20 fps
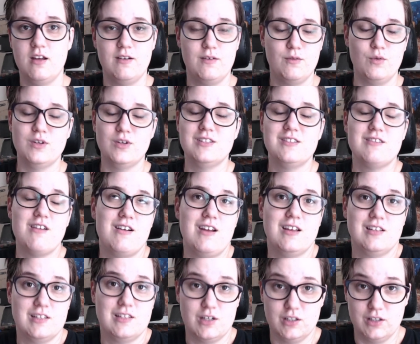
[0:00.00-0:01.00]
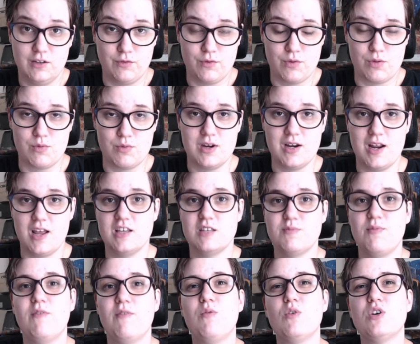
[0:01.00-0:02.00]
Well, not necessarily for 3 days,
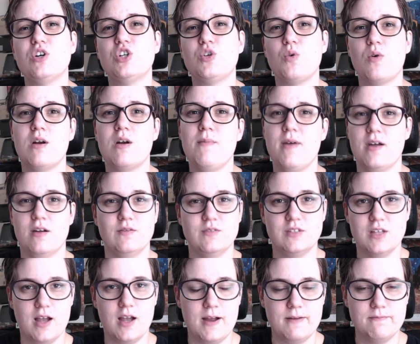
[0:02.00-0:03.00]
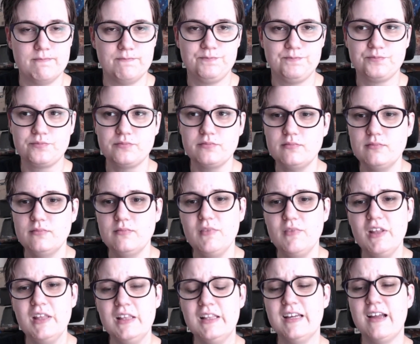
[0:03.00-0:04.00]
but for a short amount of time.
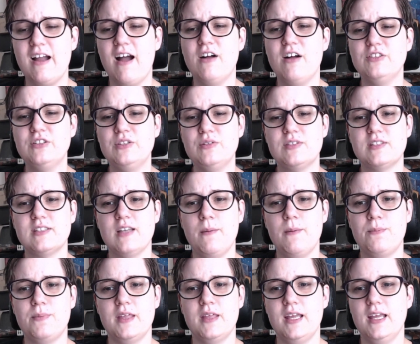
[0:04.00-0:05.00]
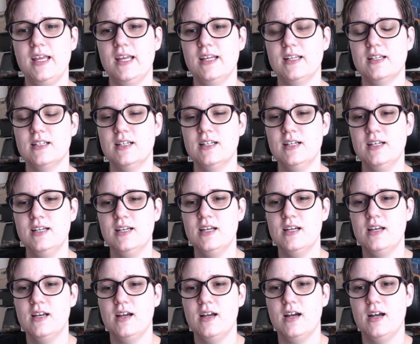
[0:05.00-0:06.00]
Like, I'll do something,
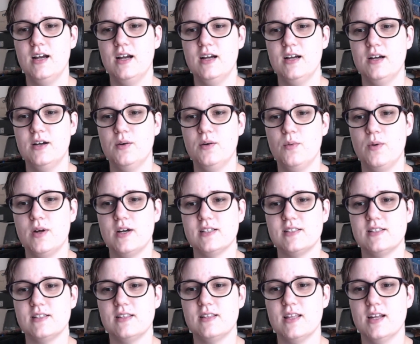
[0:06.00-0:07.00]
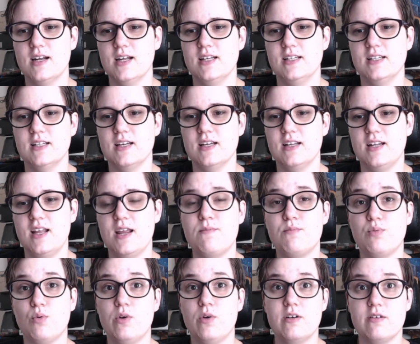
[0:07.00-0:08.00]
what is it that I did?
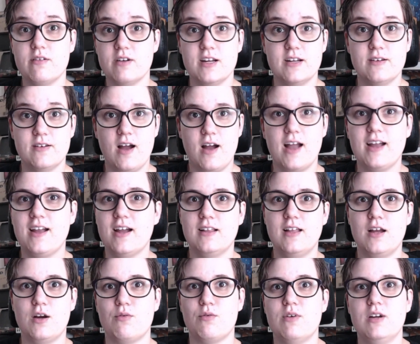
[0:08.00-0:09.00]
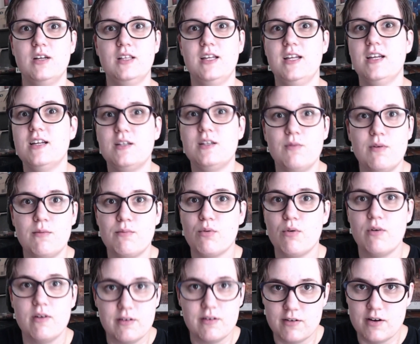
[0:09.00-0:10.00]
Embroidery. I got, really into
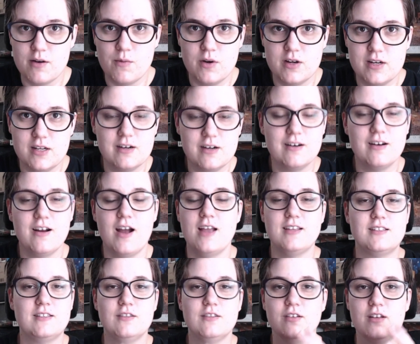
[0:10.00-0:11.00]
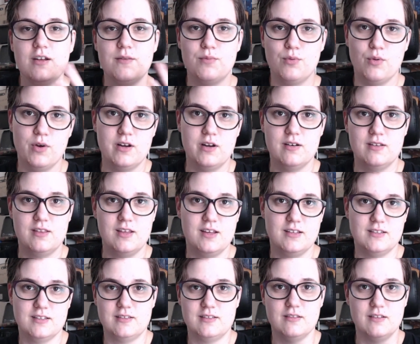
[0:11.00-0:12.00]
embroidery one year. I still embroider
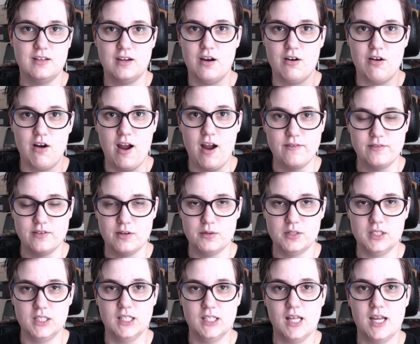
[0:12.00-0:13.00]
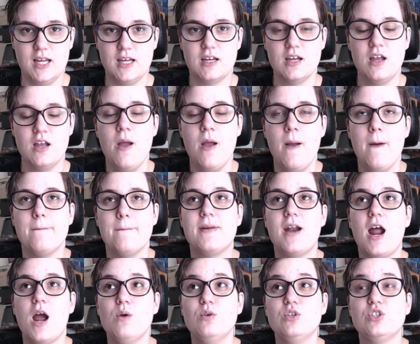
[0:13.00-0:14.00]
things. It's still, a craft I really like. But
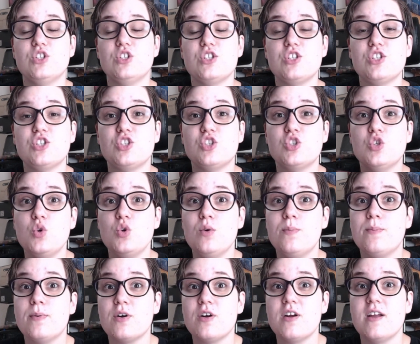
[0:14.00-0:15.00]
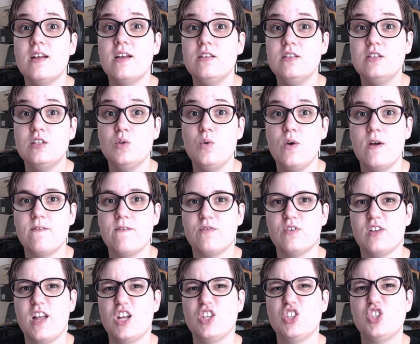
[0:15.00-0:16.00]
I was just super into it
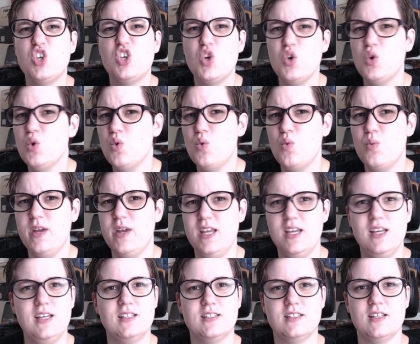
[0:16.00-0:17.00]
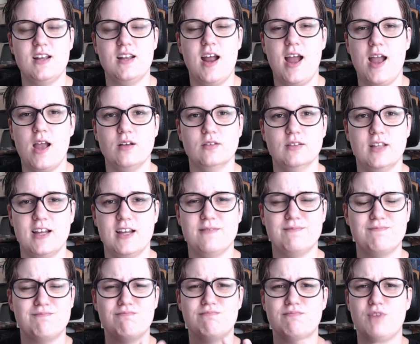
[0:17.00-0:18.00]
for, 2 weeks, and I,
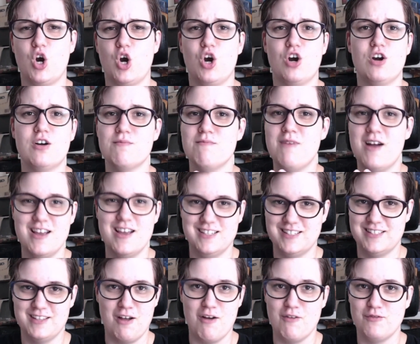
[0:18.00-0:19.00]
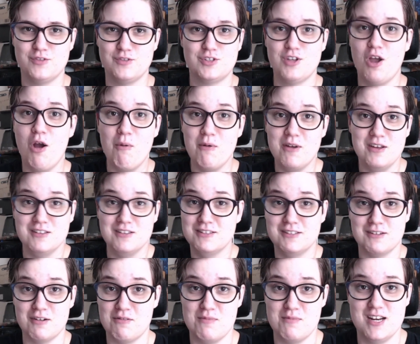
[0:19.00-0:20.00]
hurt myself sewing
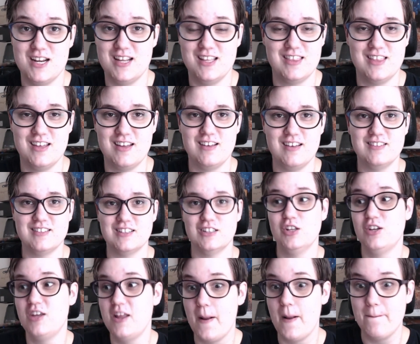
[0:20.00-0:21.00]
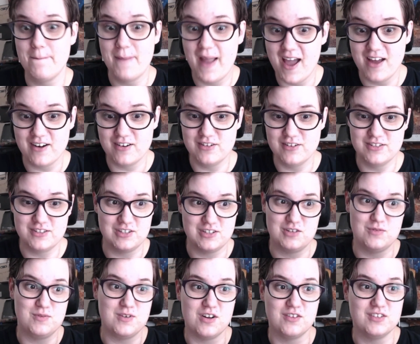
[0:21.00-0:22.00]
so many things and looking up patterns and
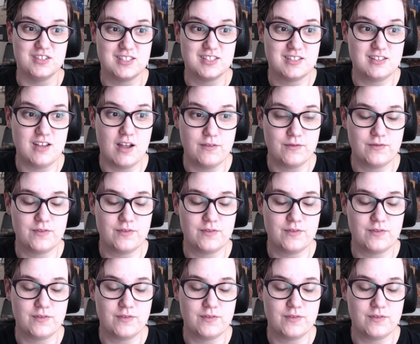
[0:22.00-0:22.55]
doing all this stuff.